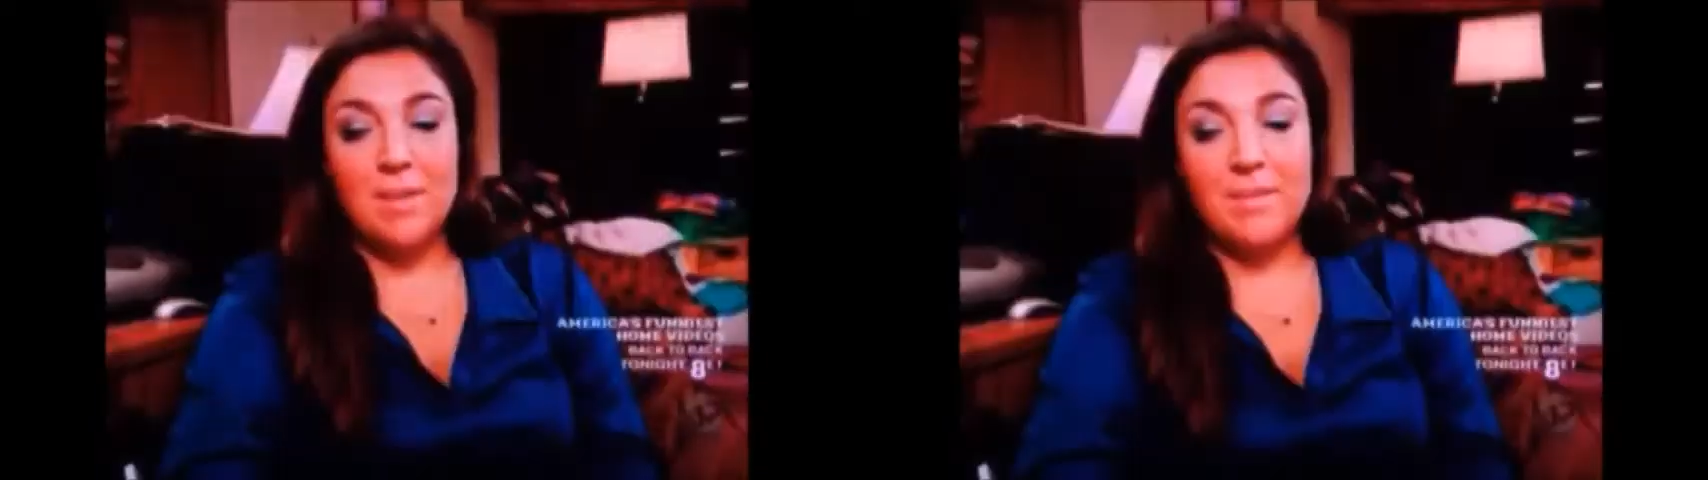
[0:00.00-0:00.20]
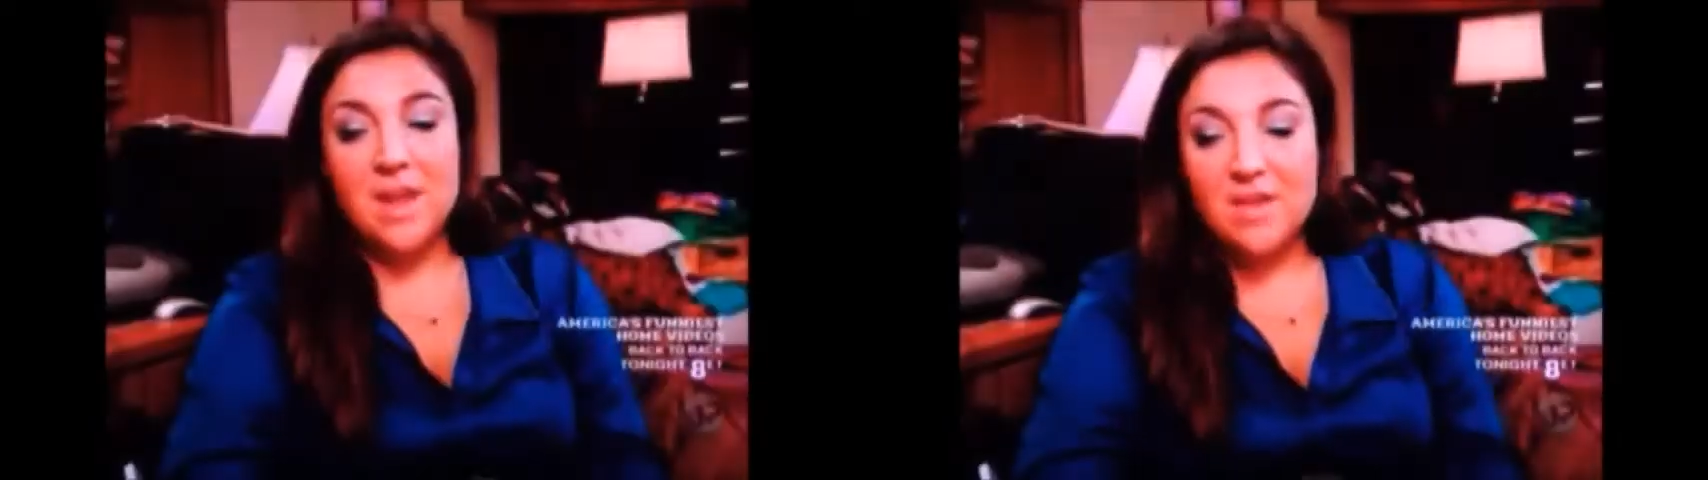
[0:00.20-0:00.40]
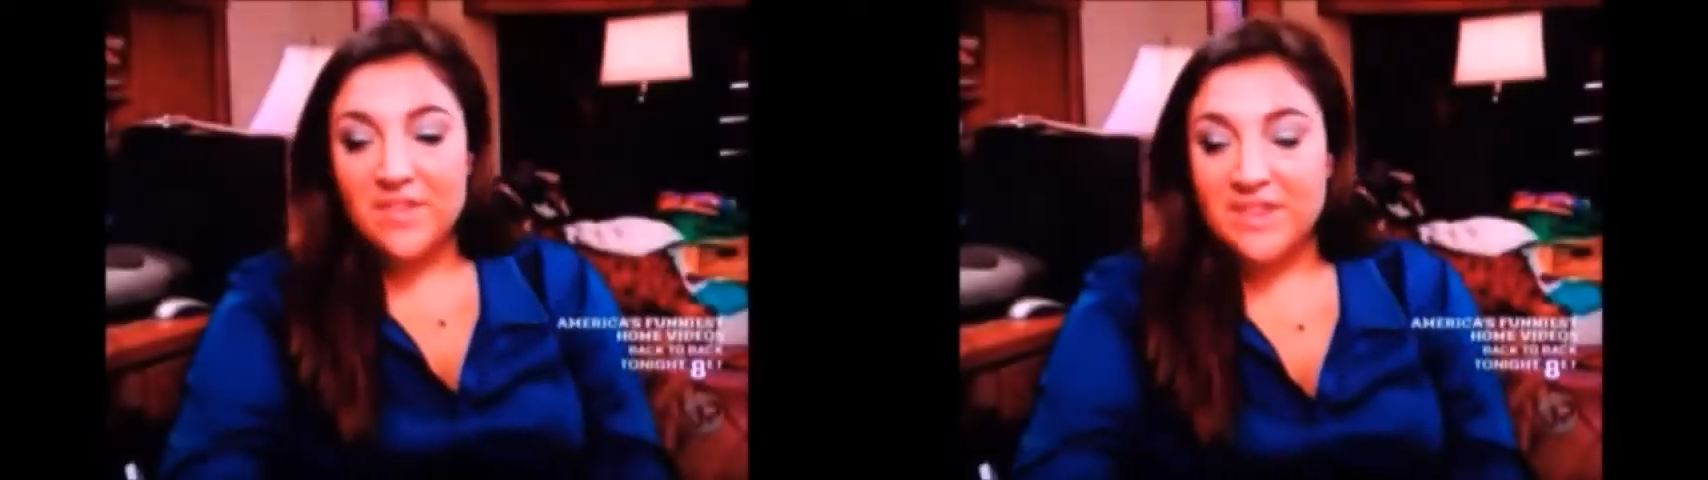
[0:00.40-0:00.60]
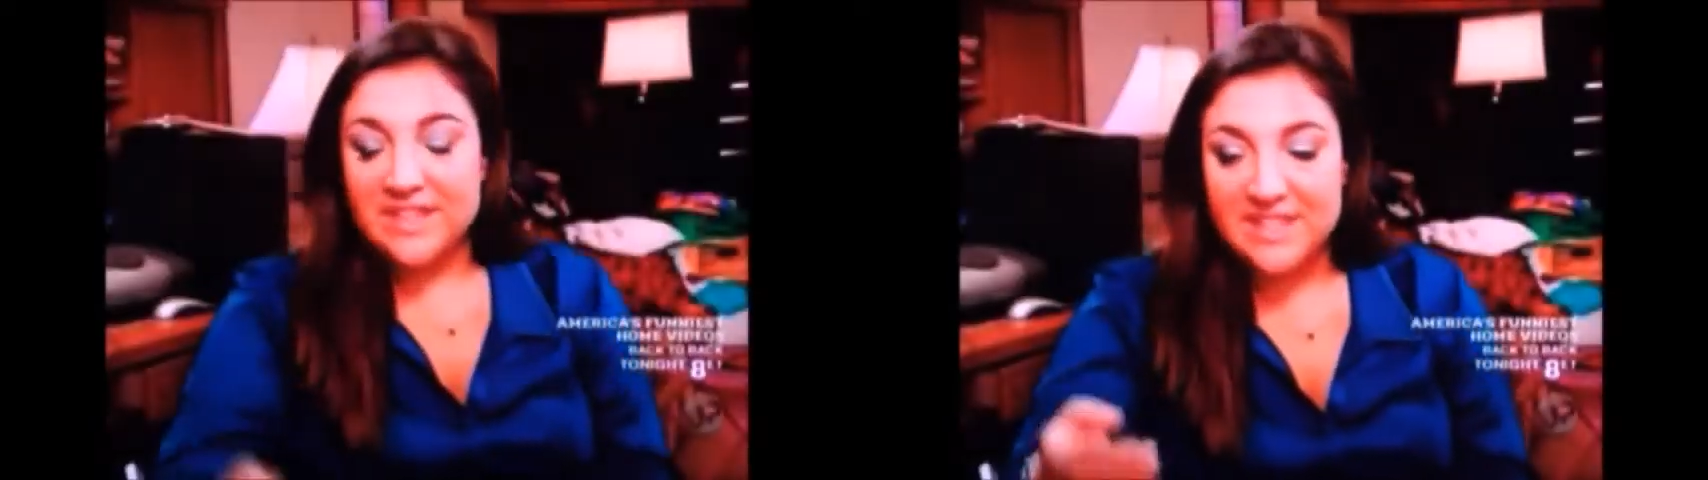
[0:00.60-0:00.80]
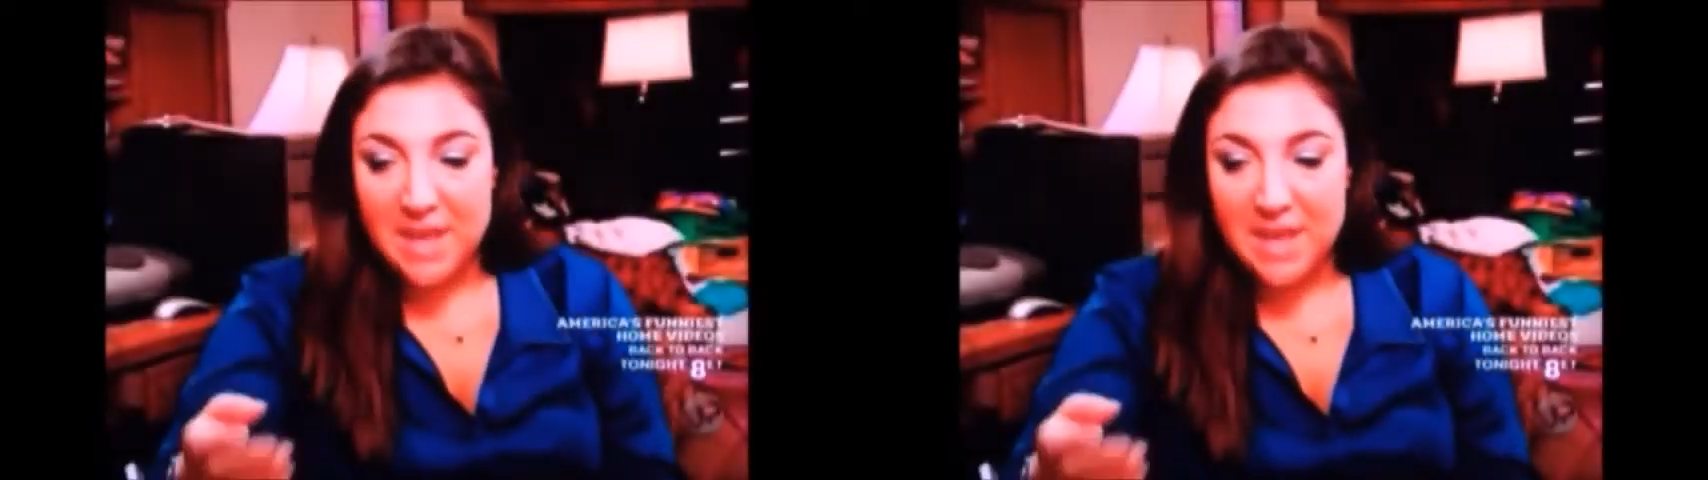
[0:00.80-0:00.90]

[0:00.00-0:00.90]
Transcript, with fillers: I'm loving this